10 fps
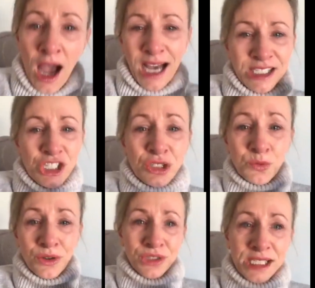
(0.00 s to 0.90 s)
I just
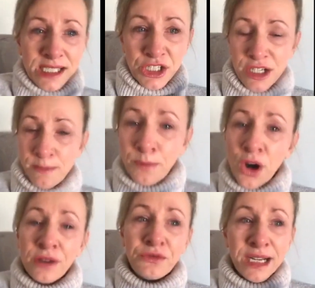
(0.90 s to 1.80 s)
wanted to jump
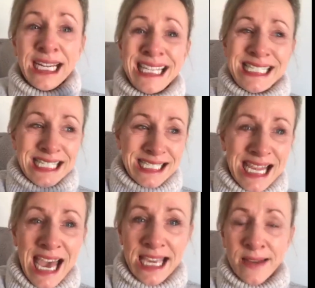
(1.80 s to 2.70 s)
on really to
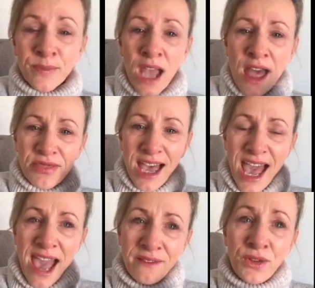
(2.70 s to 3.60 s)
say that
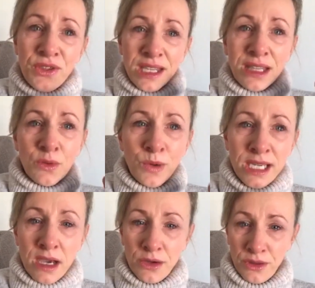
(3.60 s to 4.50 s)
everything that we
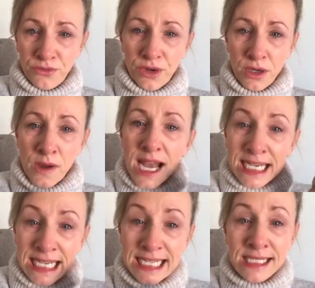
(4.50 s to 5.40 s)
go through
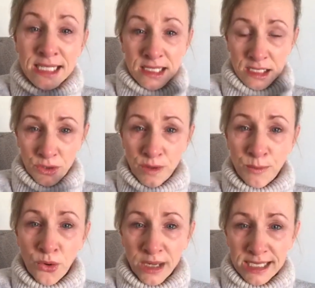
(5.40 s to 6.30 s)
leads us to a
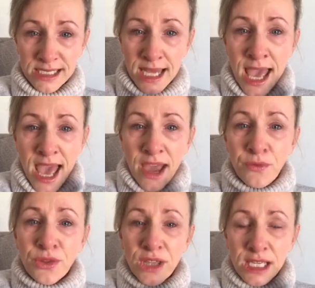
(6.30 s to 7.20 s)
point.
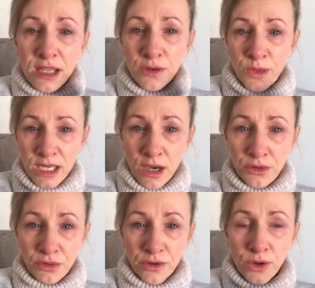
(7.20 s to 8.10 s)
Everything that we go
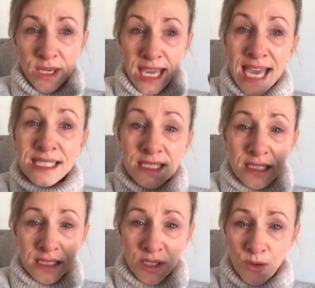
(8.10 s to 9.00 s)
through gets
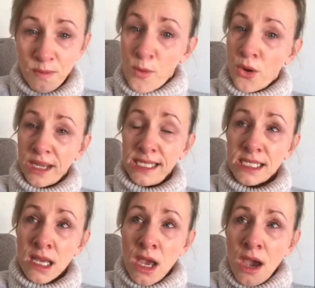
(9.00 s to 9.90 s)
us to a
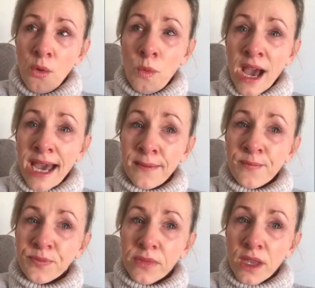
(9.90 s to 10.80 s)
point where
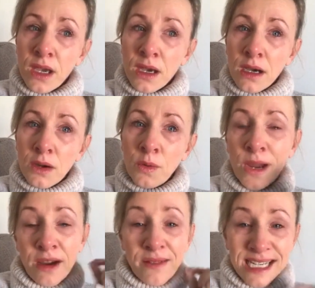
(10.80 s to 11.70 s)

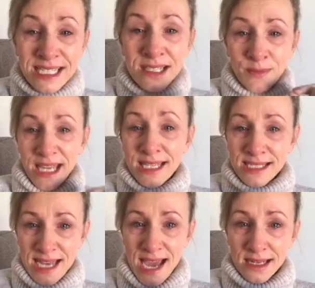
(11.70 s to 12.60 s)
we are ready to make a
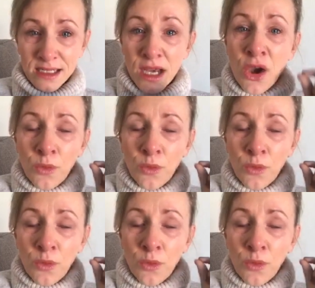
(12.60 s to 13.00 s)
stand.